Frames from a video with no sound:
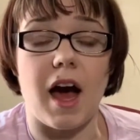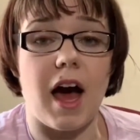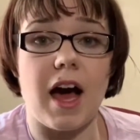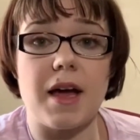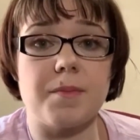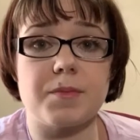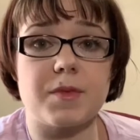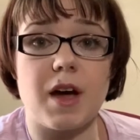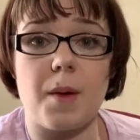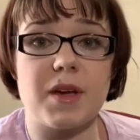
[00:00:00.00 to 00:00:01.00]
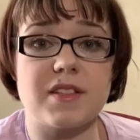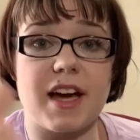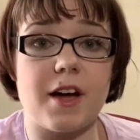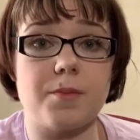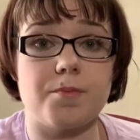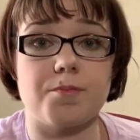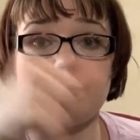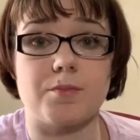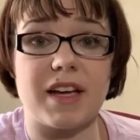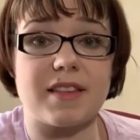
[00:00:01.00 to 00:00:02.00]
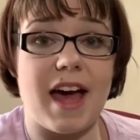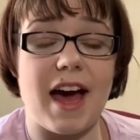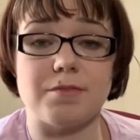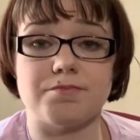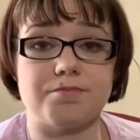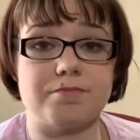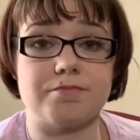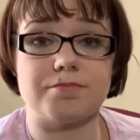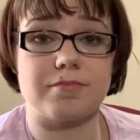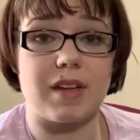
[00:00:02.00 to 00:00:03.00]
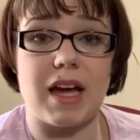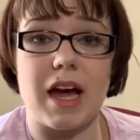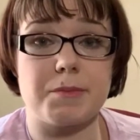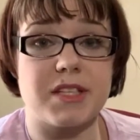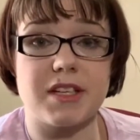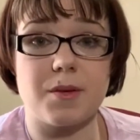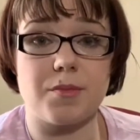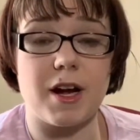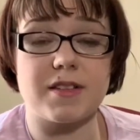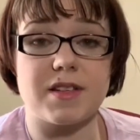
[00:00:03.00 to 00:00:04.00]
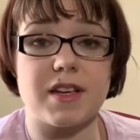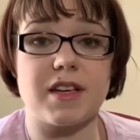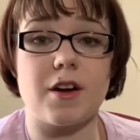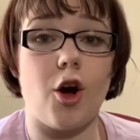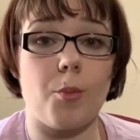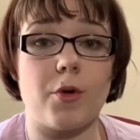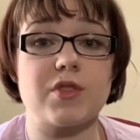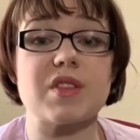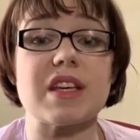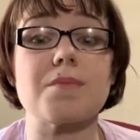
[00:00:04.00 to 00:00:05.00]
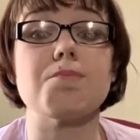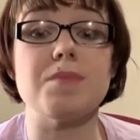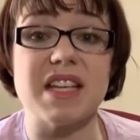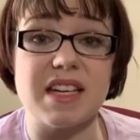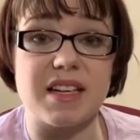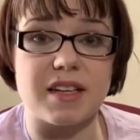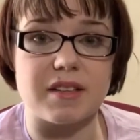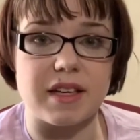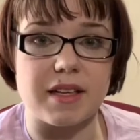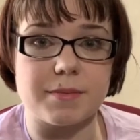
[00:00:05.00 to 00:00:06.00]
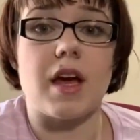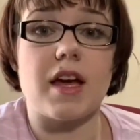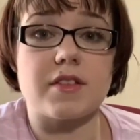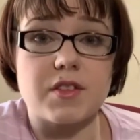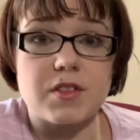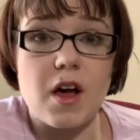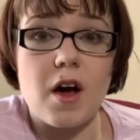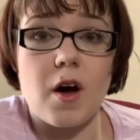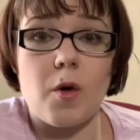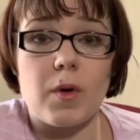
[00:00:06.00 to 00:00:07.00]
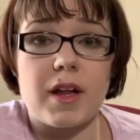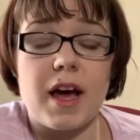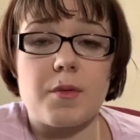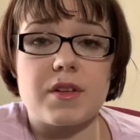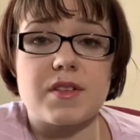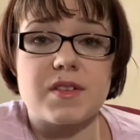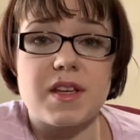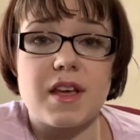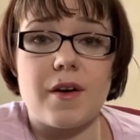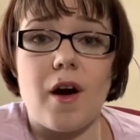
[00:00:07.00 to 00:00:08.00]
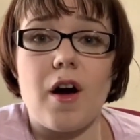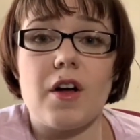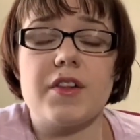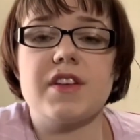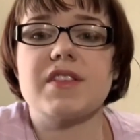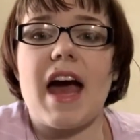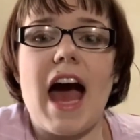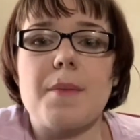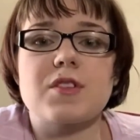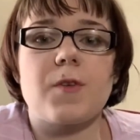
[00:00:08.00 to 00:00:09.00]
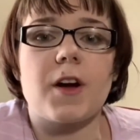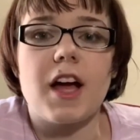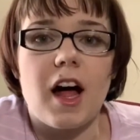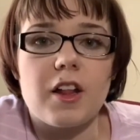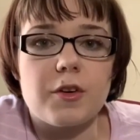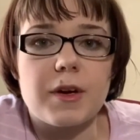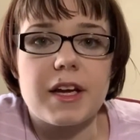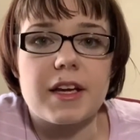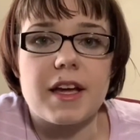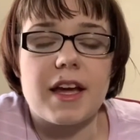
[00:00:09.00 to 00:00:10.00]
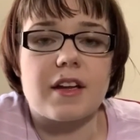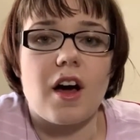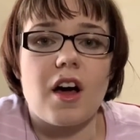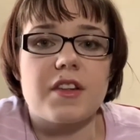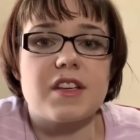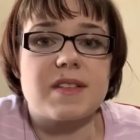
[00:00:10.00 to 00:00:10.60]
I'm calming down like that. I'm decompressing almost immediately. And so when I would see all these apps for coloring and all these